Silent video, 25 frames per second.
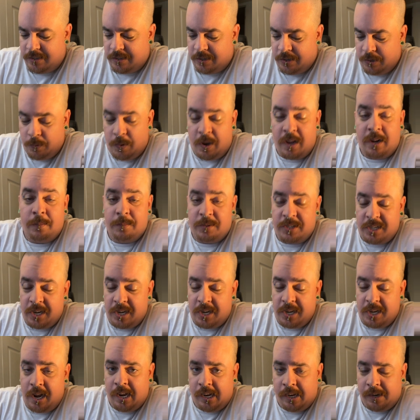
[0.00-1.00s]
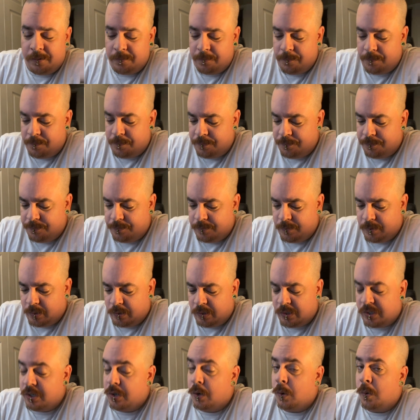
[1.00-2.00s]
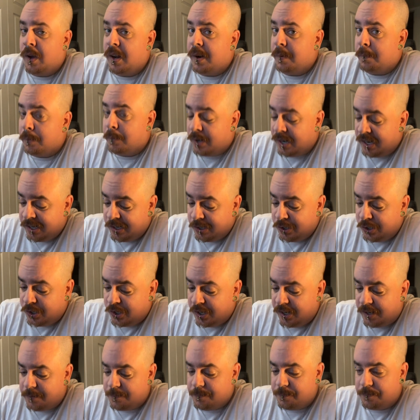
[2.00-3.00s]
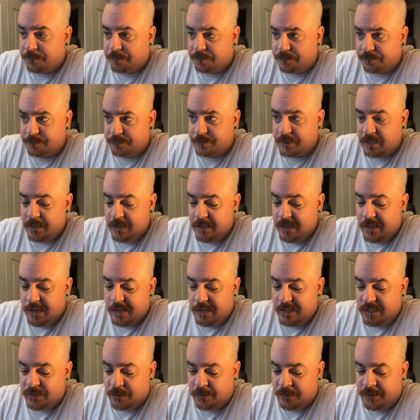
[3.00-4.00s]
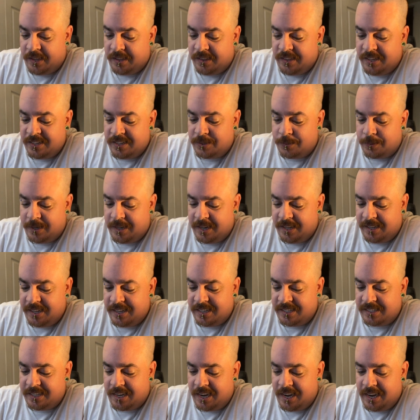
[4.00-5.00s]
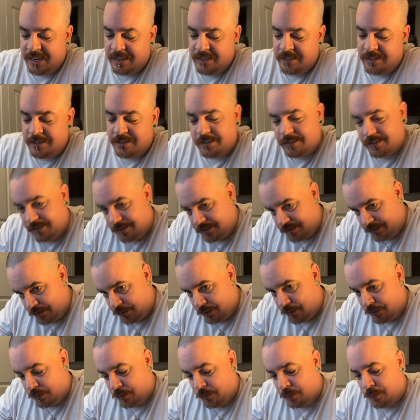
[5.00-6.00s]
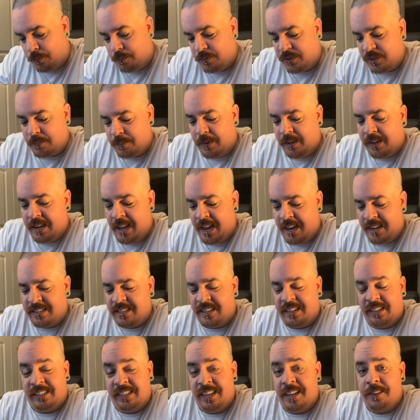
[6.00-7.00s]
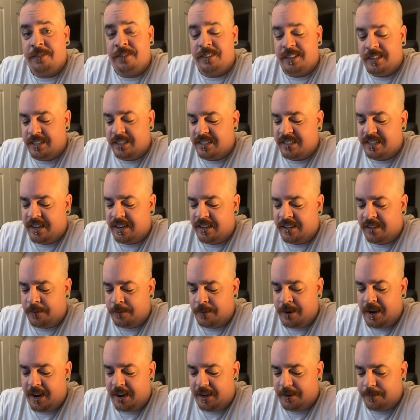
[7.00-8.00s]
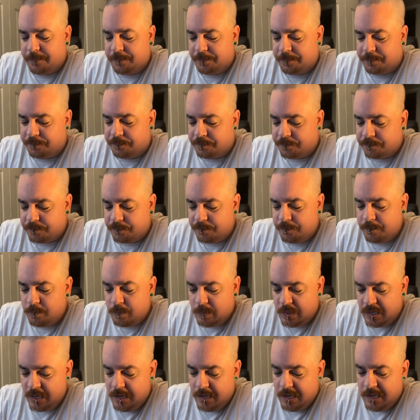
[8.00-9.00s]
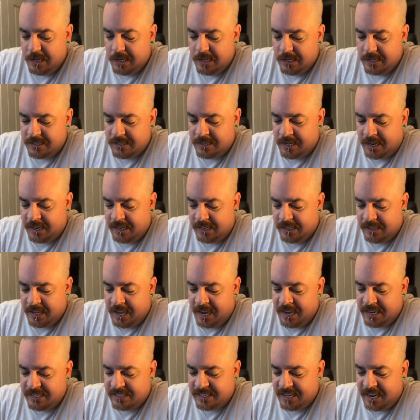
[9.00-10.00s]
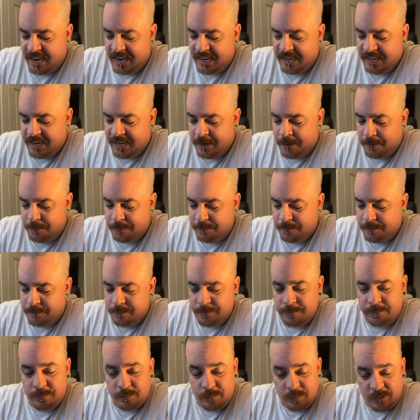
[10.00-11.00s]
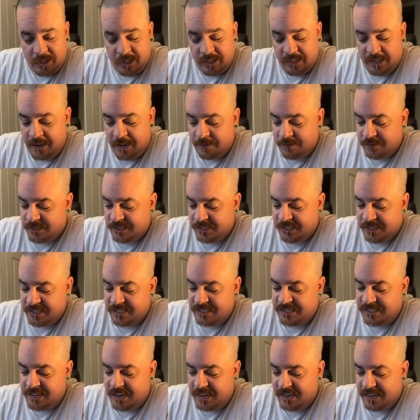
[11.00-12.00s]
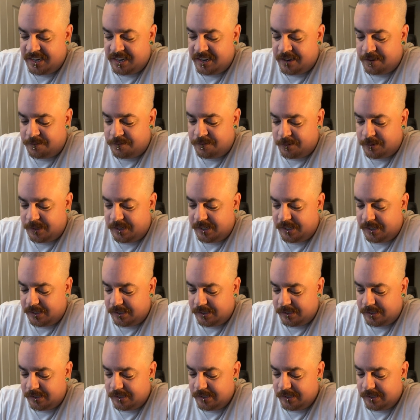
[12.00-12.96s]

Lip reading: So you want them tight, but you don't want to break shit. So then this one on this side, you spin that to the left instead of the right. Tighten that side up until obviously it's tight enough for you.